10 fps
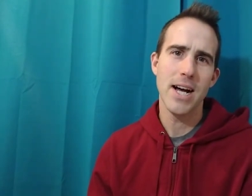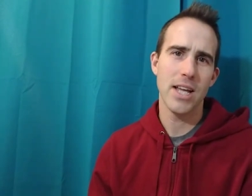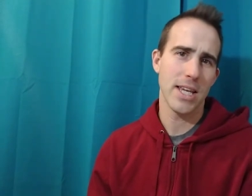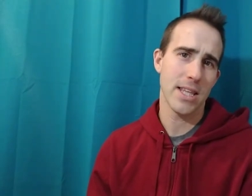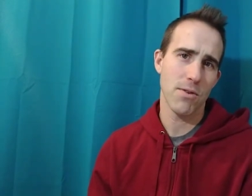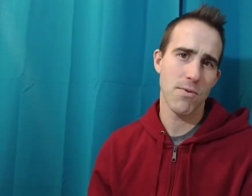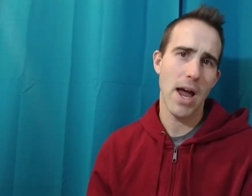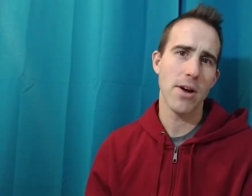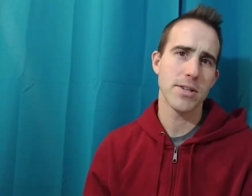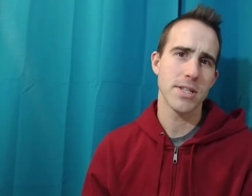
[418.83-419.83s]
unlike the
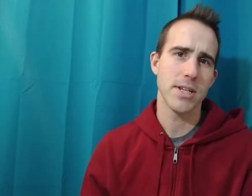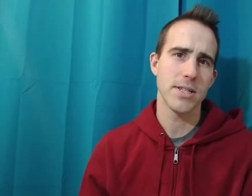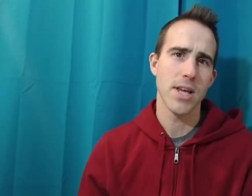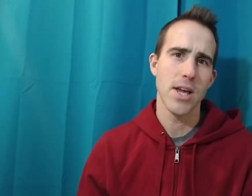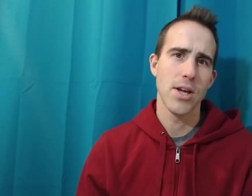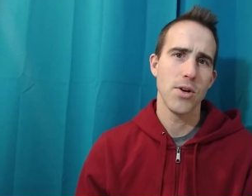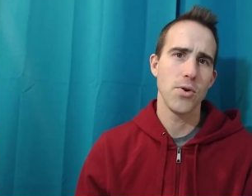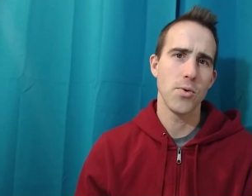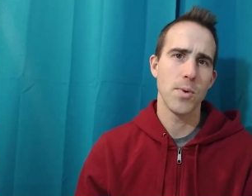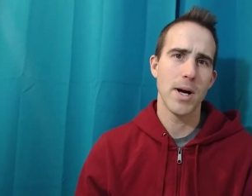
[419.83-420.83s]
Pharisees,
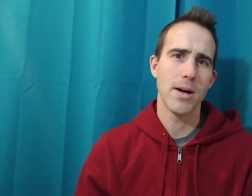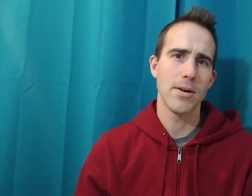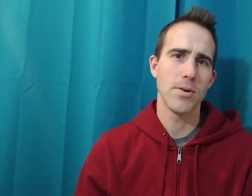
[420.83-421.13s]
who, uh,